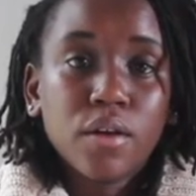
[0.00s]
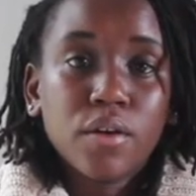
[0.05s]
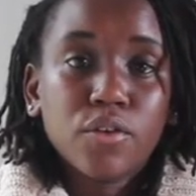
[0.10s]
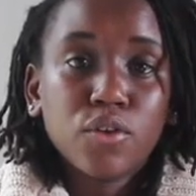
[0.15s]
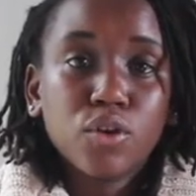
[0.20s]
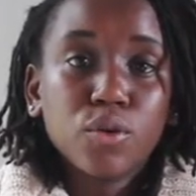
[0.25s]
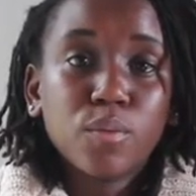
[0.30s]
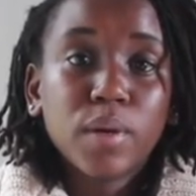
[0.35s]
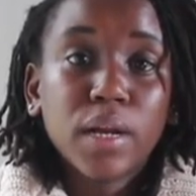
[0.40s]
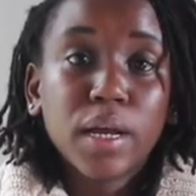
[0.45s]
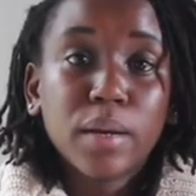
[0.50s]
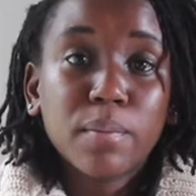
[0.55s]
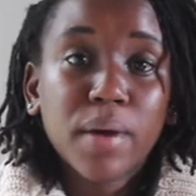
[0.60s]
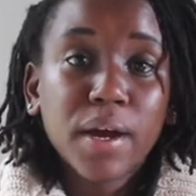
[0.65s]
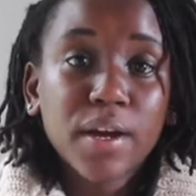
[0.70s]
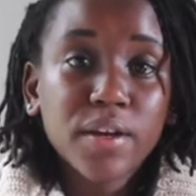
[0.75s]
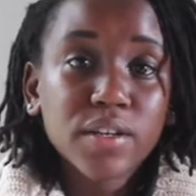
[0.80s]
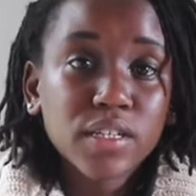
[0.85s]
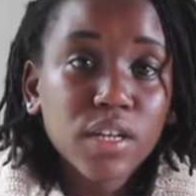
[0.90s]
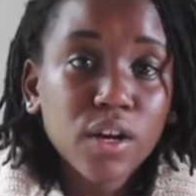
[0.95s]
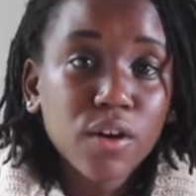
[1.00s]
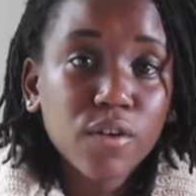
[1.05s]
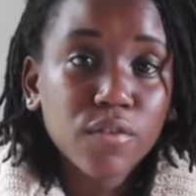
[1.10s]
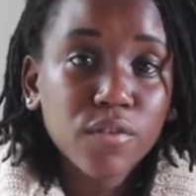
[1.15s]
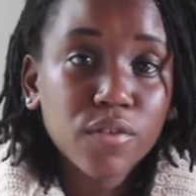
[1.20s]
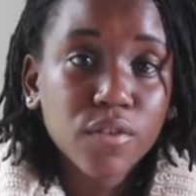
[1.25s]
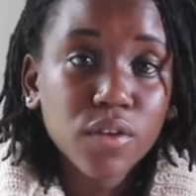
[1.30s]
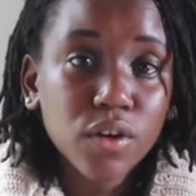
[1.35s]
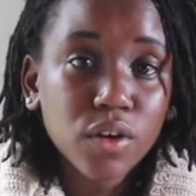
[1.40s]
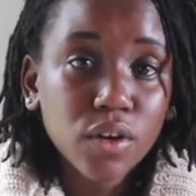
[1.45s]
You played by yourself.
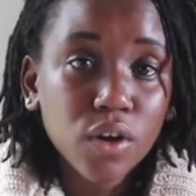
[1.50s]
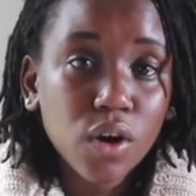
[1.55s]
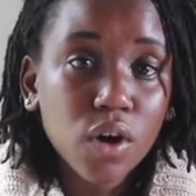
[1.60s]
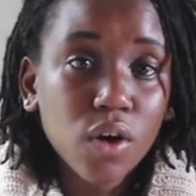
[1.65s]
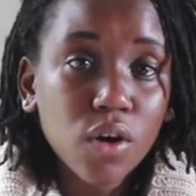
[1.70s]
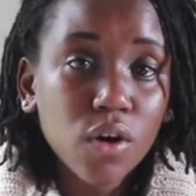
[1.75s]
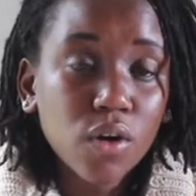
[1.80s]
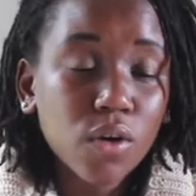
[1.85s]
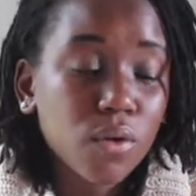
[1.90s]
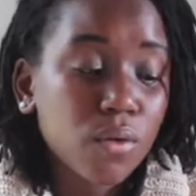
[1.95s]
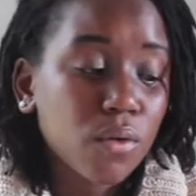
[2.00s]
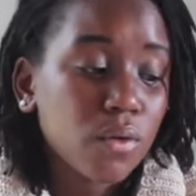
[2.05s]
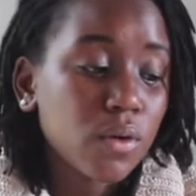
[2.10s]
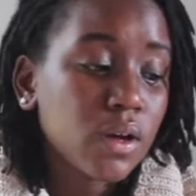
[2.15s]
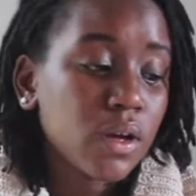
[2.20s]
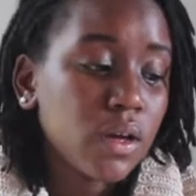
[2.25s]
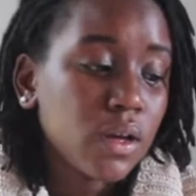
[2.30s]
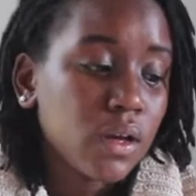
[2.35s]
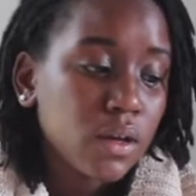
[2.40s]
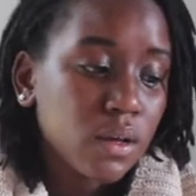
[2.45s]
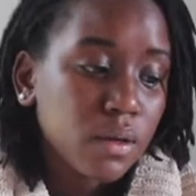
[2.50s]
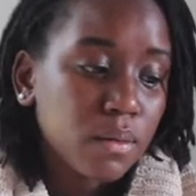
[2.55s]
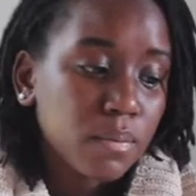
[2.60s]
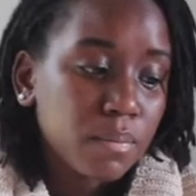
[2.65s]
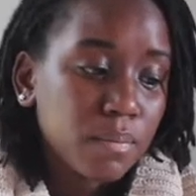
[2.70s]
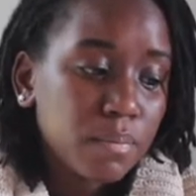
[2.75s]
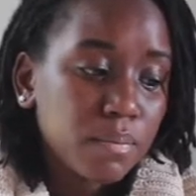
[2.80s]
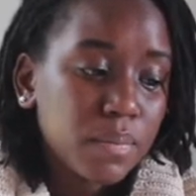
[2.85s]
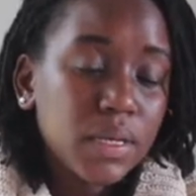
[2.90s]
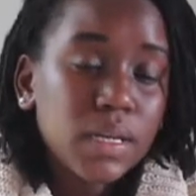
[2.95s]
Go.
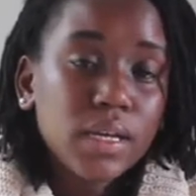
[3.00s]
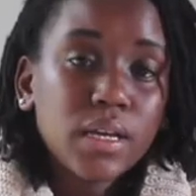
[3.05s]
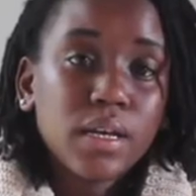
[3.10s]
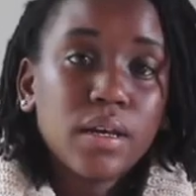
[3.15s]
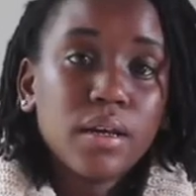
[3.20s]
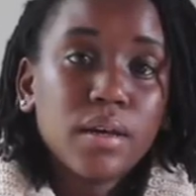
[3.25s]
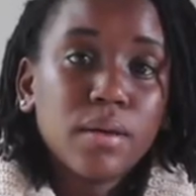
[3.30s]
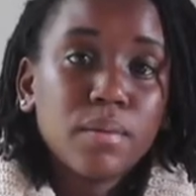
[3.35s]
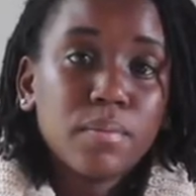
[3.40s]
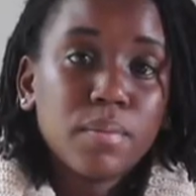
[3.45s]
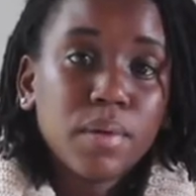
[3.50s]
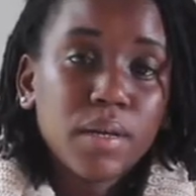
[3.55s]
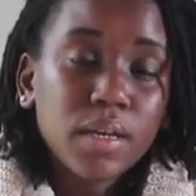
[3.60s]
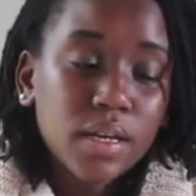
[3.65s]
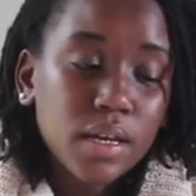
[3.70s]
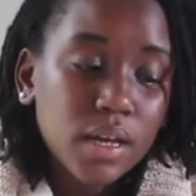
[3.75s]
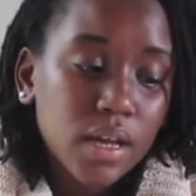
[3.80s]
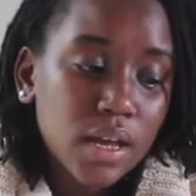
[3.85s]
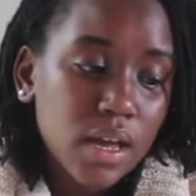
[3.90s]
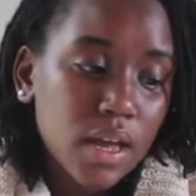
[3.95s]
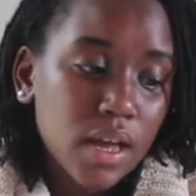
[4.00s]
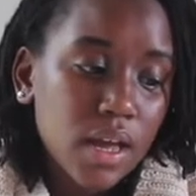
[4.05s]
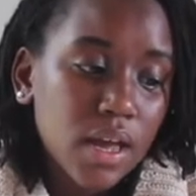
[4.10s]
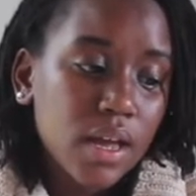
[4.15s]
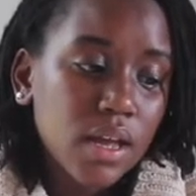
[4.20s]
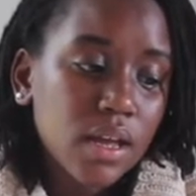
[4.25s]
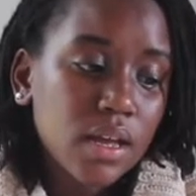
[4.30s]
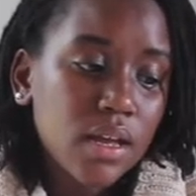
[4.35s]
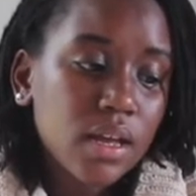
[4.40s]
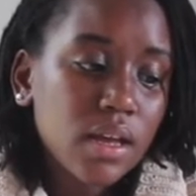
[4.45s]
B, B,
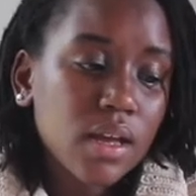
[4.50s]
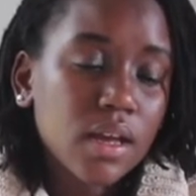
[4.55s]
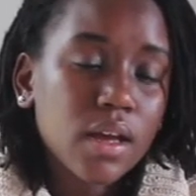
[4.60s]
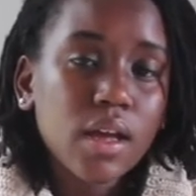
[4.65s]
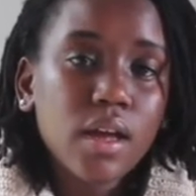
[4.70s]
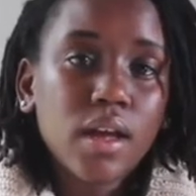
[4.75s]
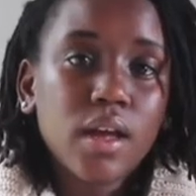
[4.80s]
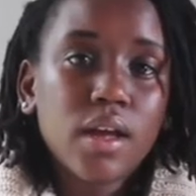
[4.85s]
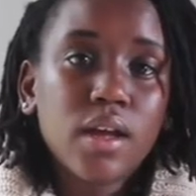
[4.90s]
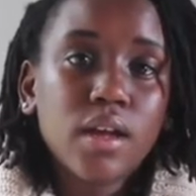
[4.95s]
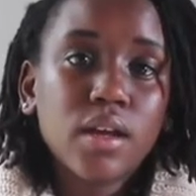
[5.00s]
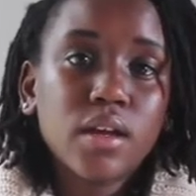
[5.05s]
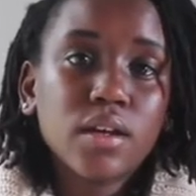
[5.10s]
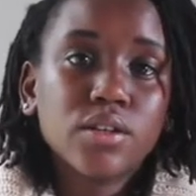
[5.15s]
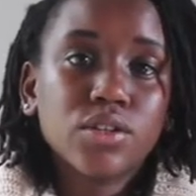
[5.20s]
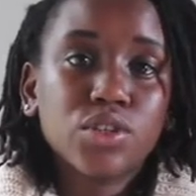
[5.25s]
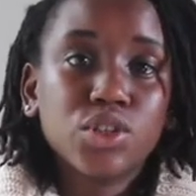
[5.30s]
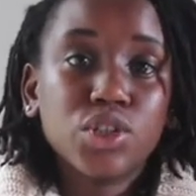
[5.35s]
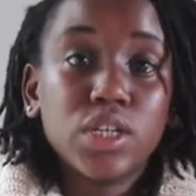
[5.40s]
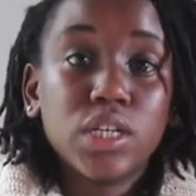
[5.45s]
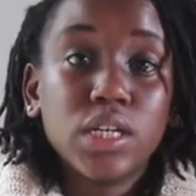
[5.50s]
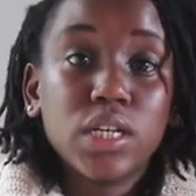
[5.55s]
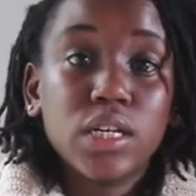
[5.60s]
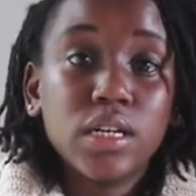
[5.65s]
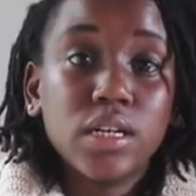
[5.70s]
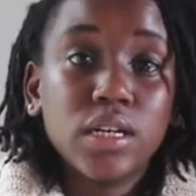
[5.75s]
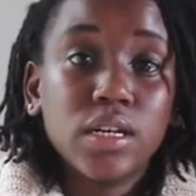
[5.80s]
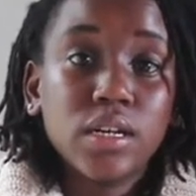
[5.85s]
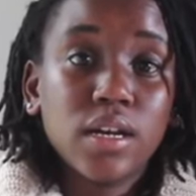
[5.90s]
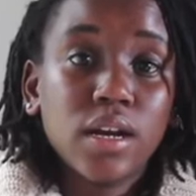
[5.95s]
A,
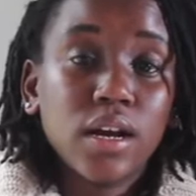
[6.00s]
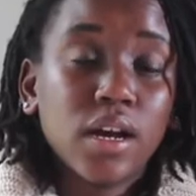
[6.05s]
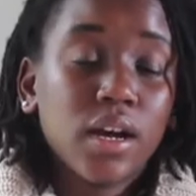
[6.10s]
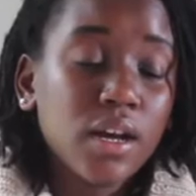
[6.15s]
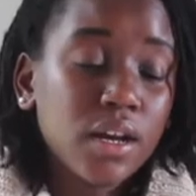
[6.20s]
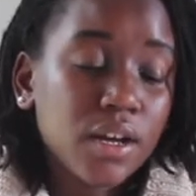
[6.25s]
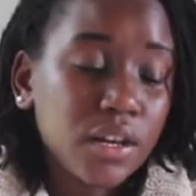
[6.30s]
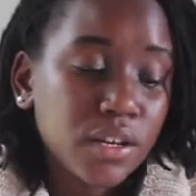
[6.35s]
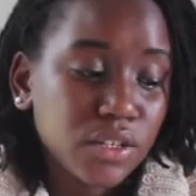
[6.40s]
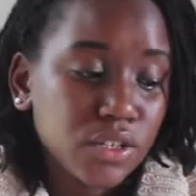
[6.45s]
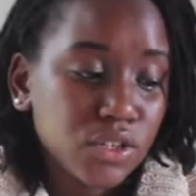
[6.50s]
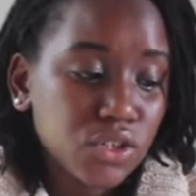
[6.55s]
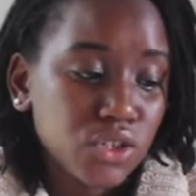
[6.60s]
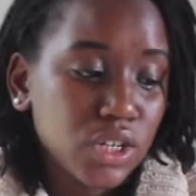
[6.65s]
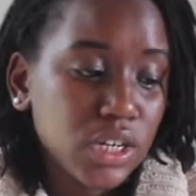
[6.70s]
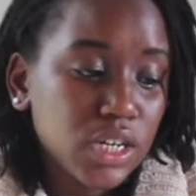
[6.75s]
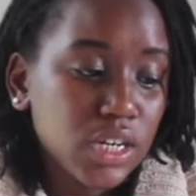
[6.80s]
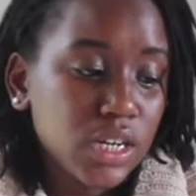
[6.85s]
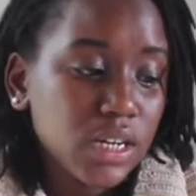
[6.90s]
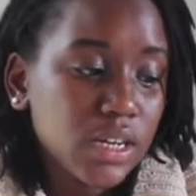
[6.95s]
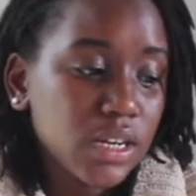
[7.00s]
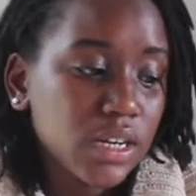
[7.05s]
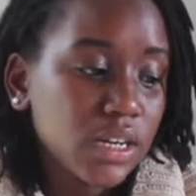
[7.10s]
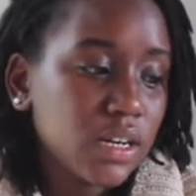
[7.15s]
G, G.